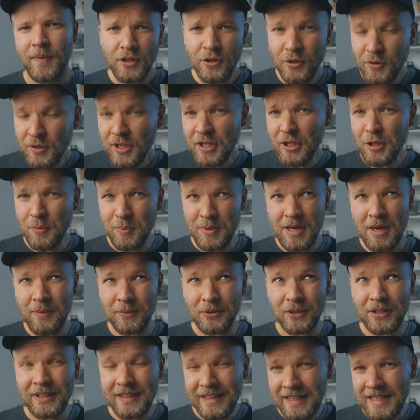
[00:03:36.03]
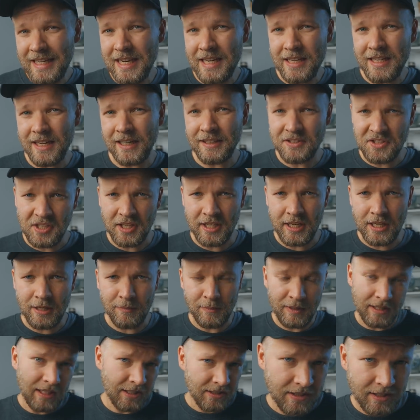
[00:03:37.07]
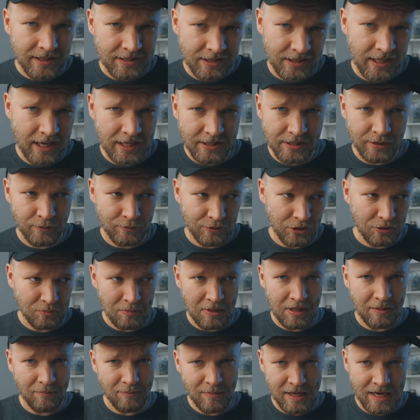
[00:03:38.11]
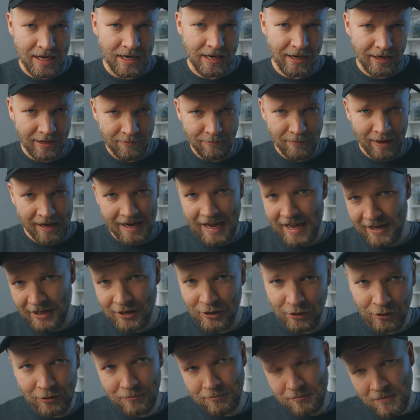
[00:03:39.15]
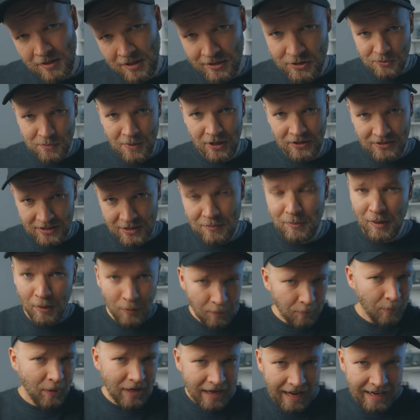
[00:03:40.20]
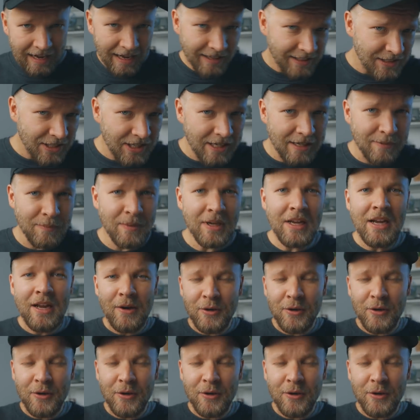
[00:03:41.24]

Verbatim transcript: You need to be able to lead a team, in this, this case, case, it would just be me and my editor, small team, but, but I got a team.